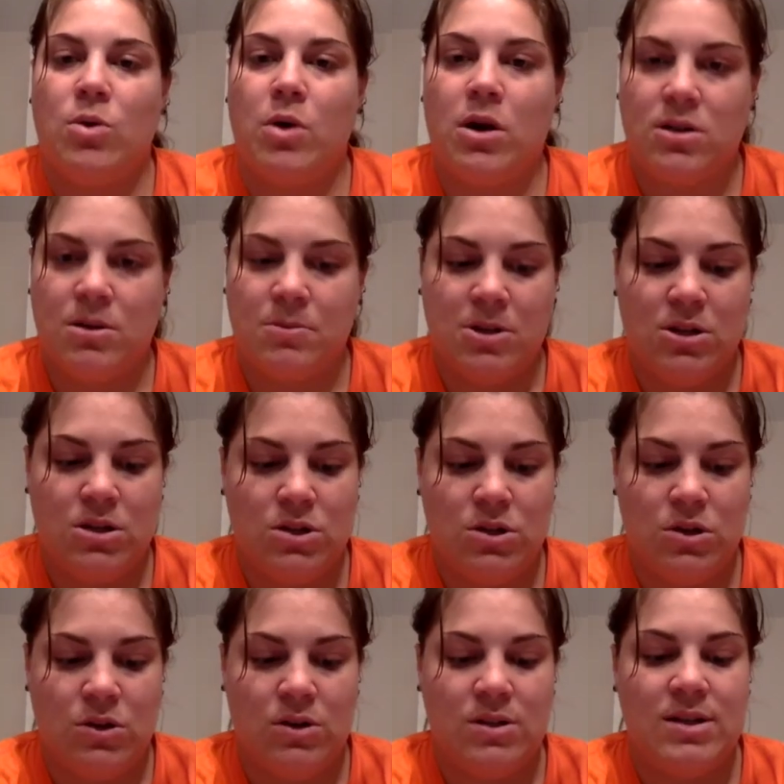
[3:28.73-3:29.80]
you walked up to the
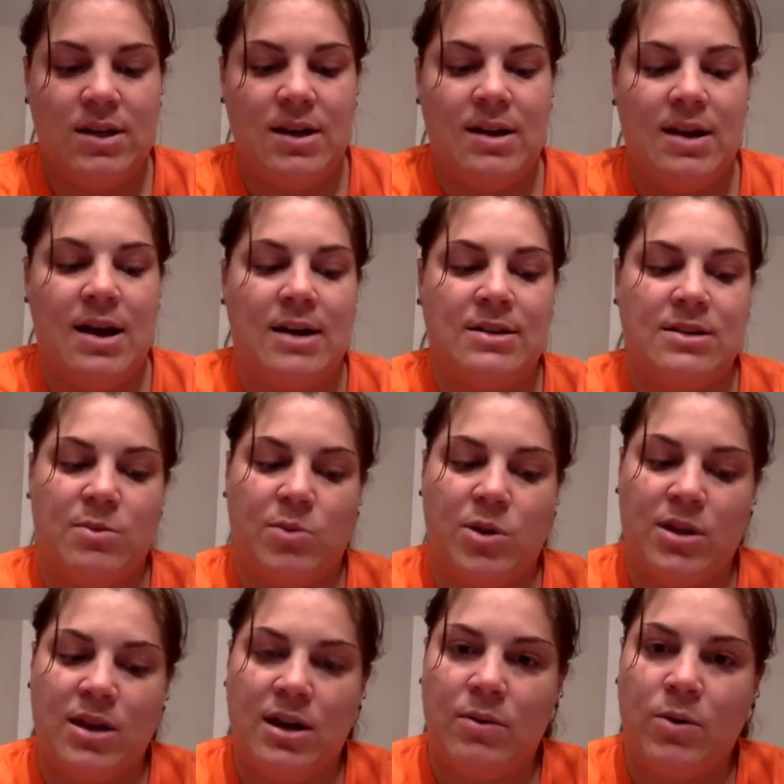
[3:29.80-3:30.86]
students and asked them
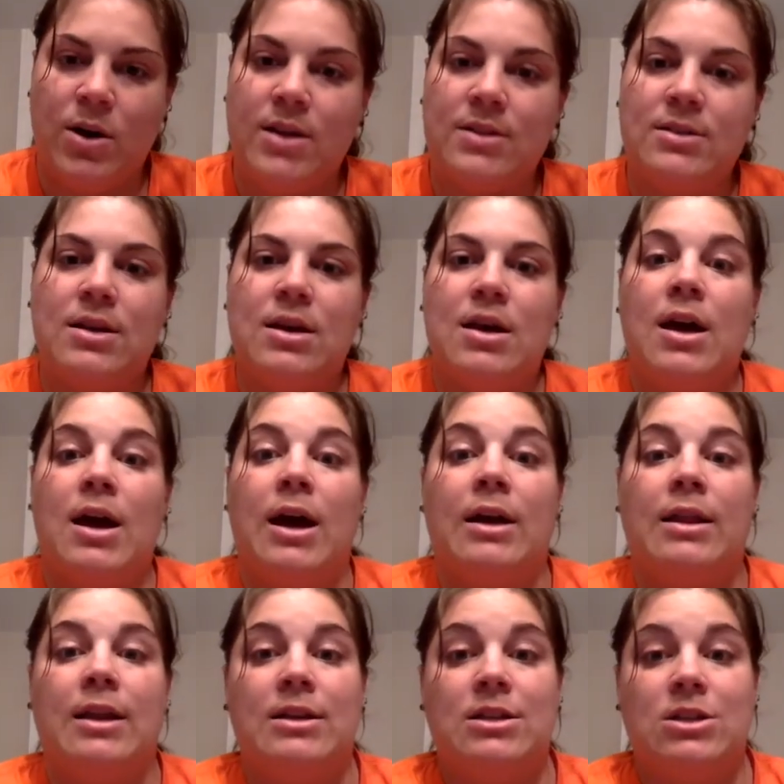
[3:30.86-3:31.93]
what that was,
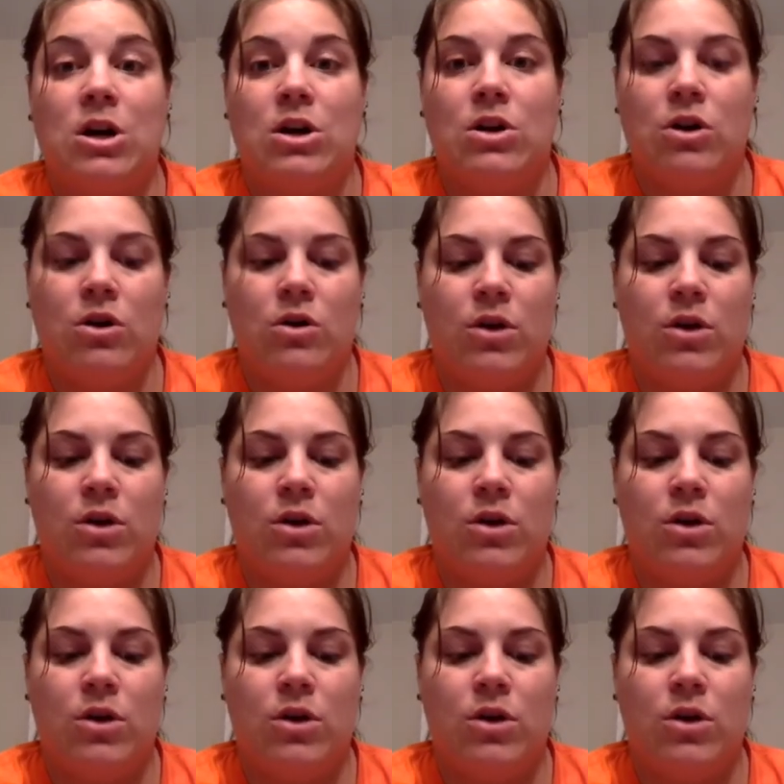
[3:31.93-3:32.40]
and they did not know.